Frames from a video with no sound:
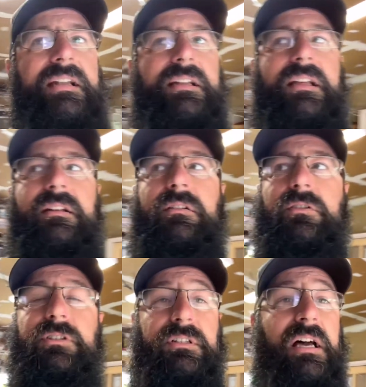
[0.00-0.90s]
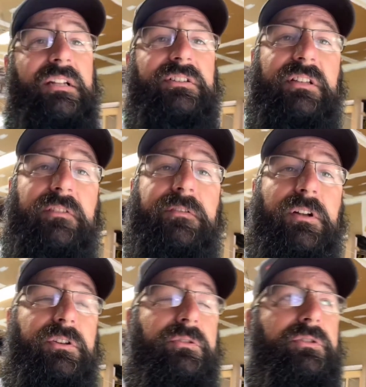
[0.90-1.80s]
and there's a lot of stuff on
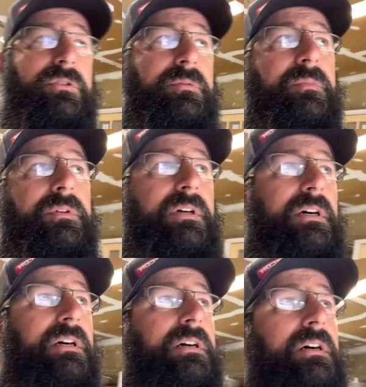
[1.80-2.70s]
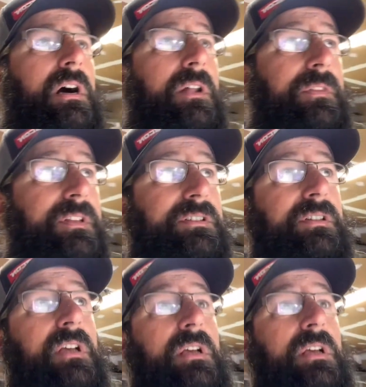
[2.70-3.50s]
YouTube uh, on this